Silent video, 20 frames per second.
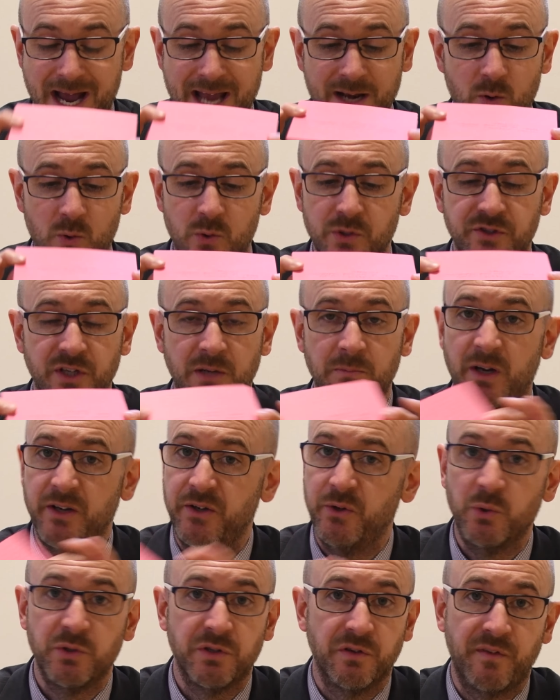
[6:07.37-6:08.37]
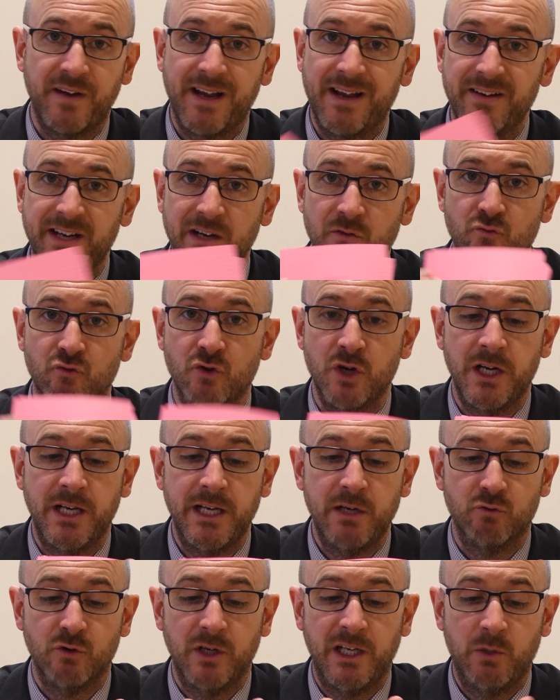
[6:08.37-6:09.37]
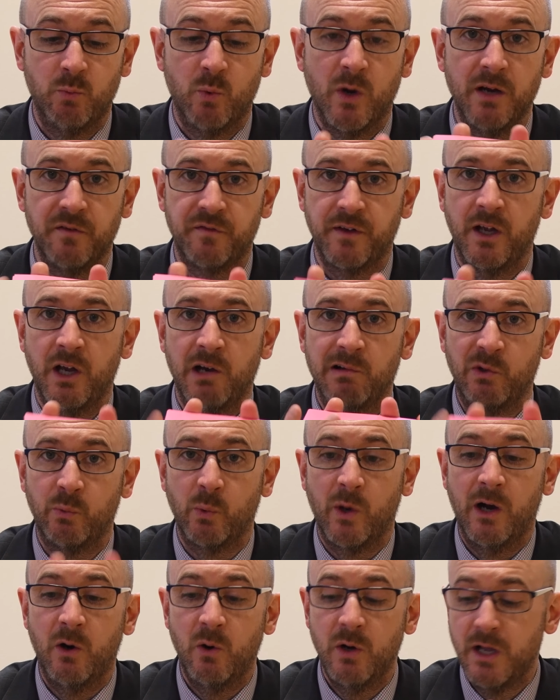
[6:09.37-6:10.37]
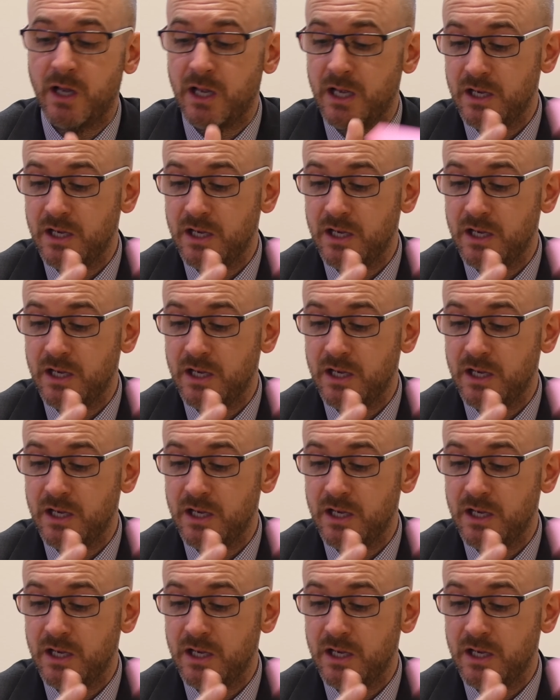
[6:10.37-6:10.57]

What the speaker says: and also my daughter found it really, really worked for her as well.